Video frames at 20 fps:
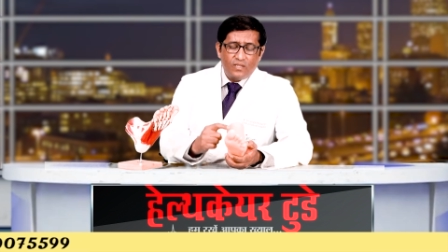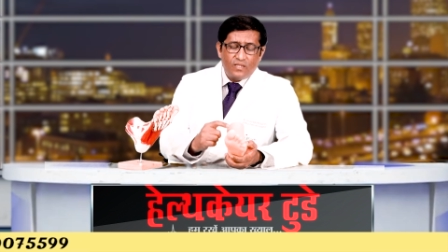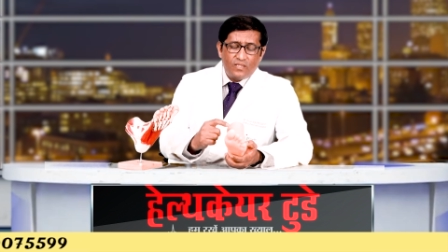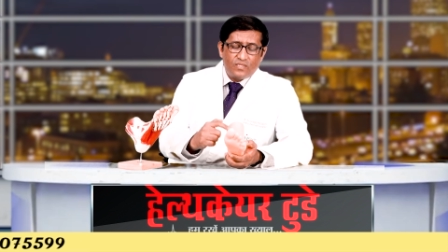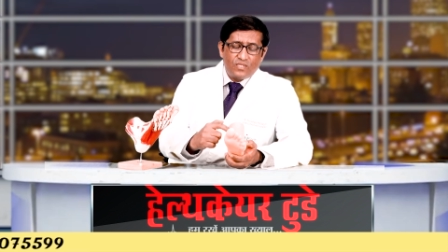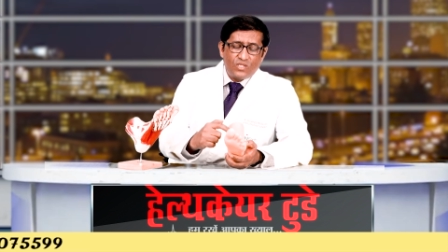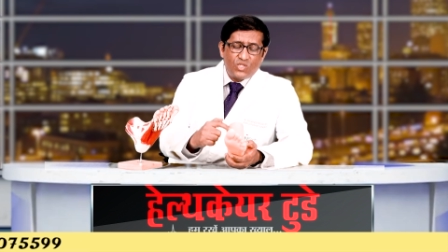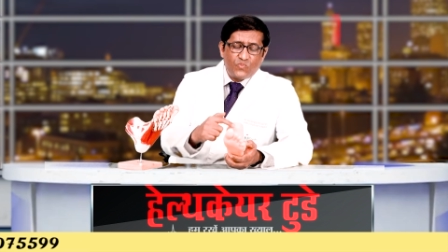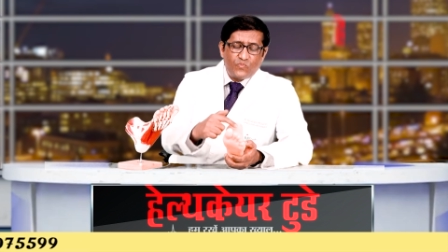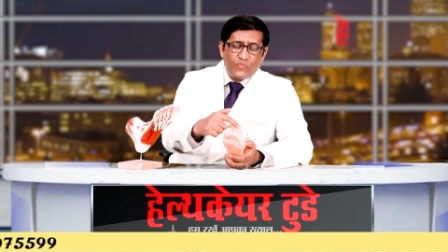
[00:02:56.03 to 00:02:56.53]

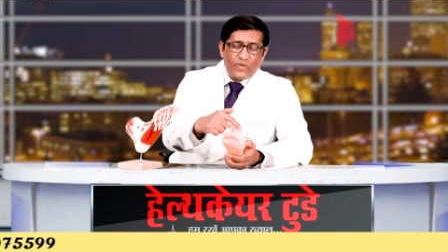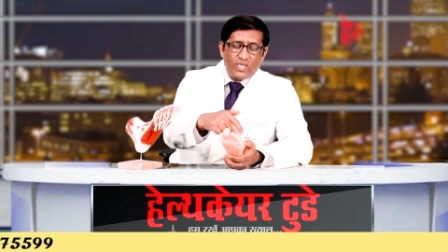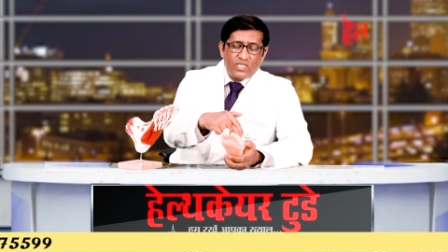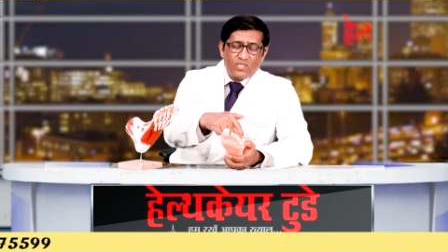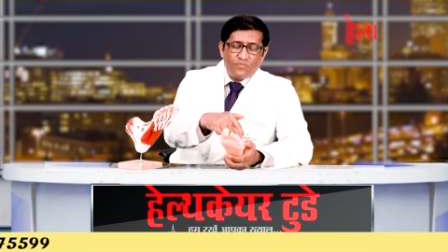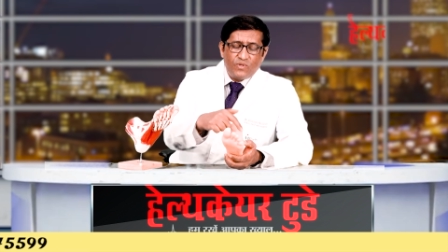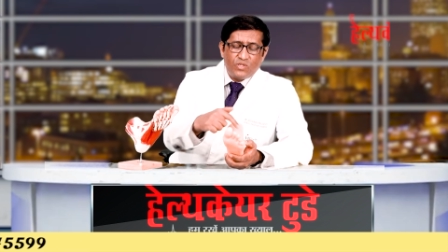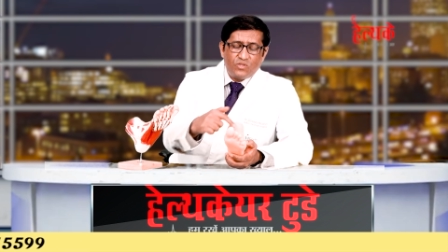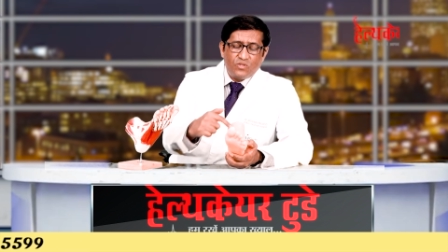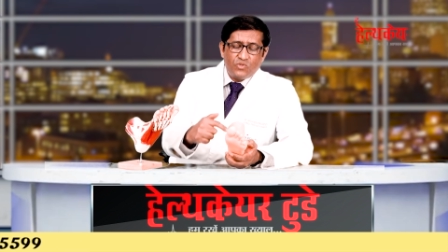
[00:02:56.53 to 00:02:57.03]
This space
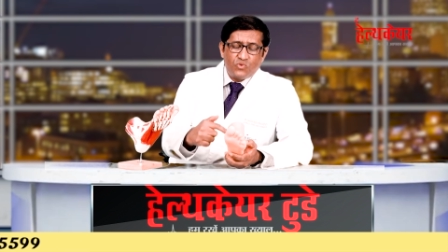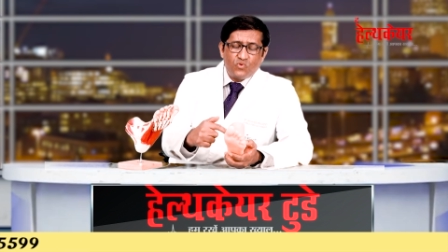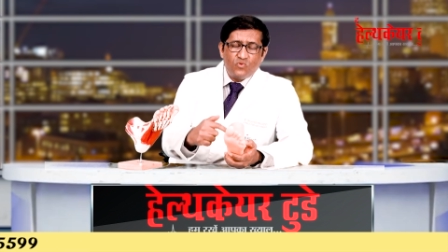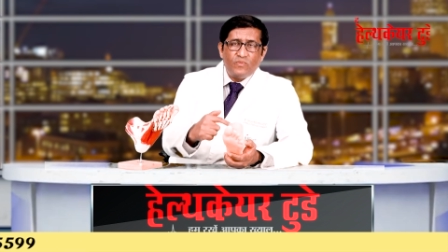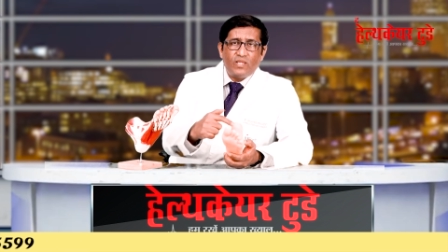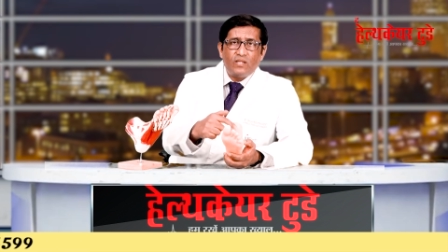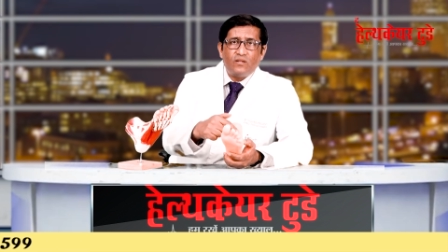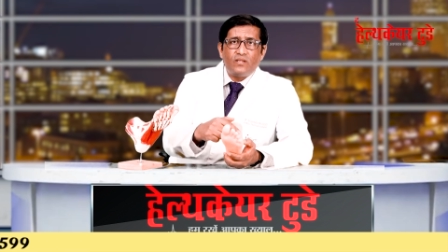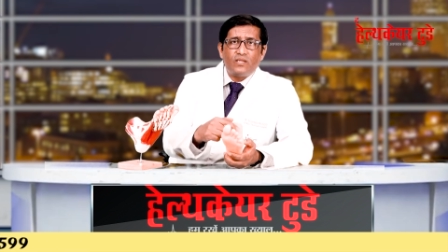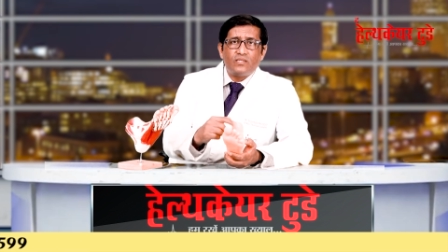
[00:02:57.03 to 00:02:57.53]
between two
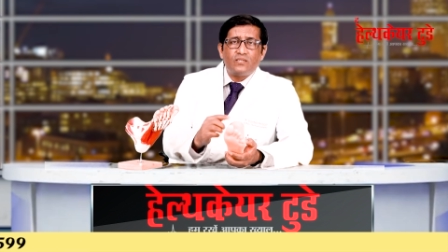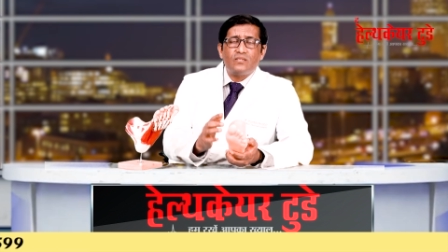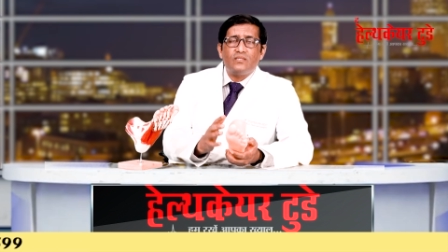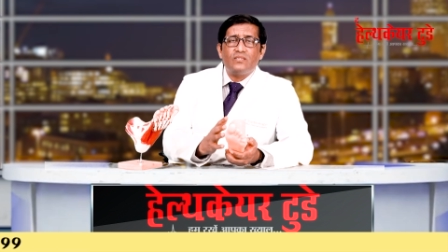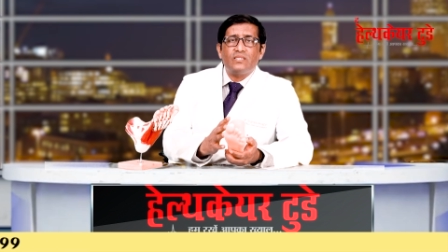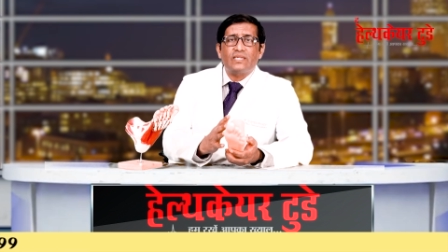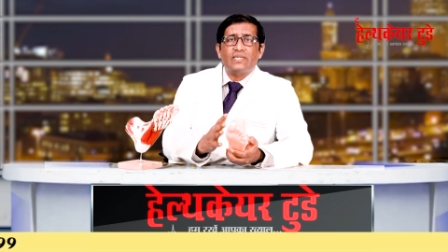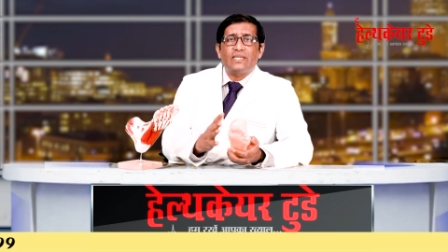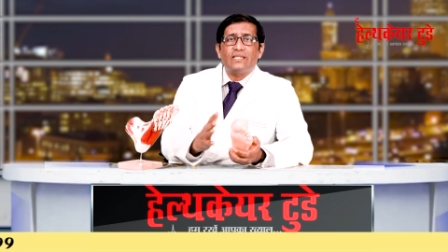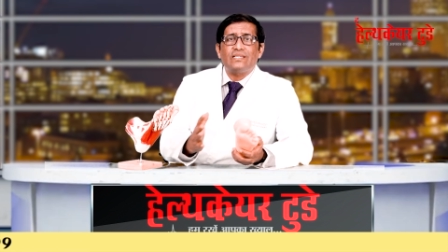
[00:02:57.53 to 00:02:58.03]
malleolus,
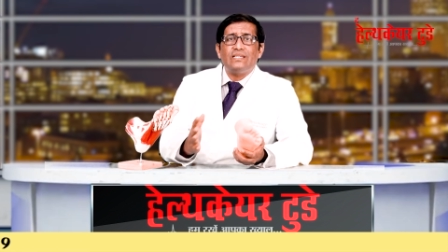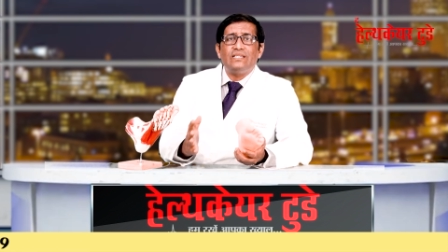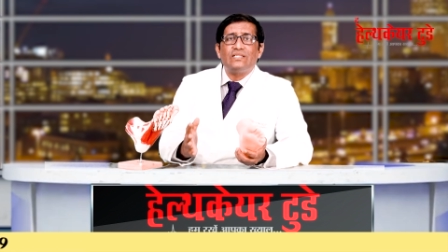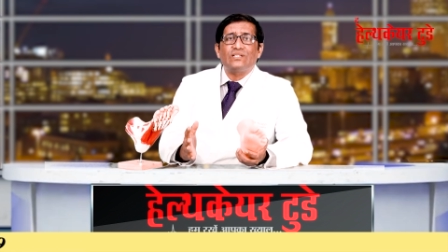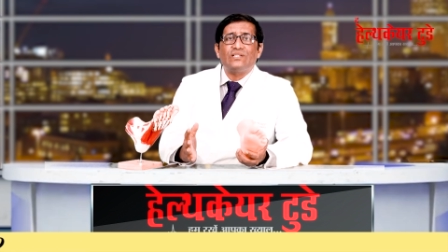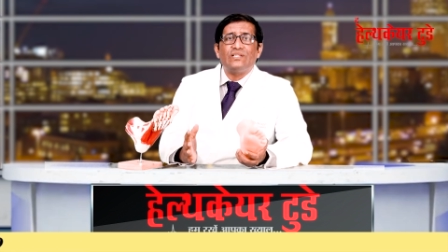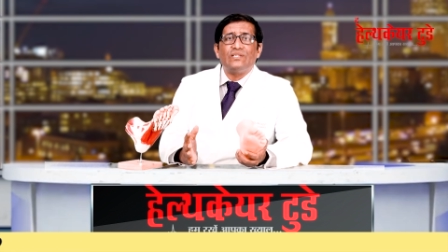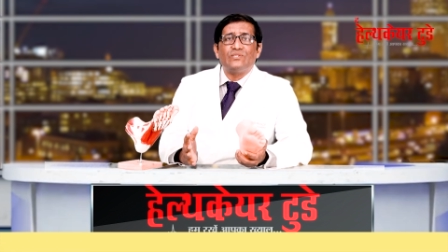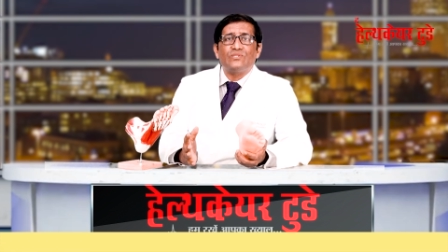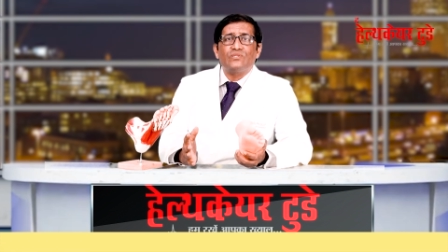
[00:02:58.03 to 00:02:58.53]
they get
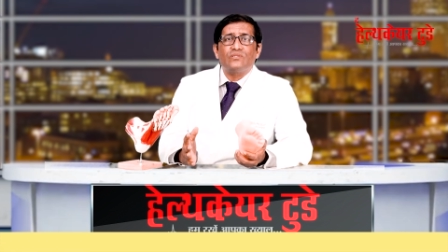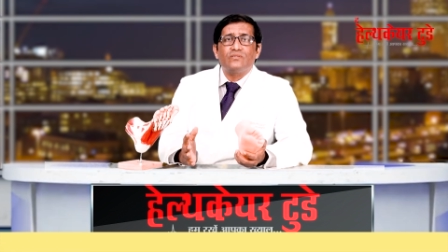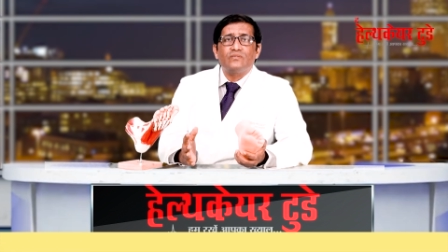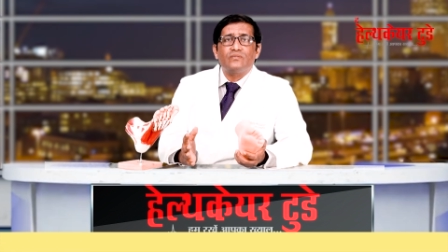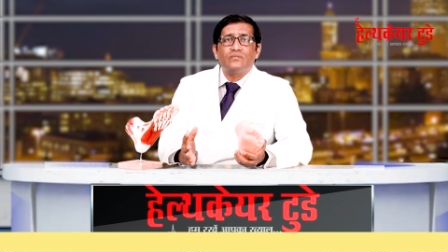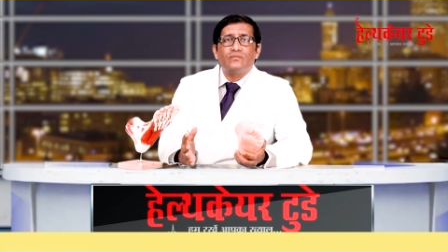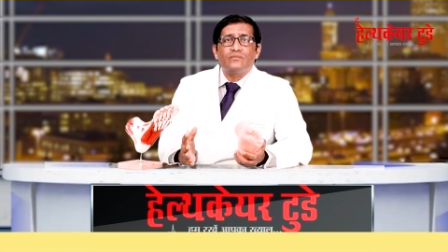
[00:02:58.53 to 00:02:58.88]
increased.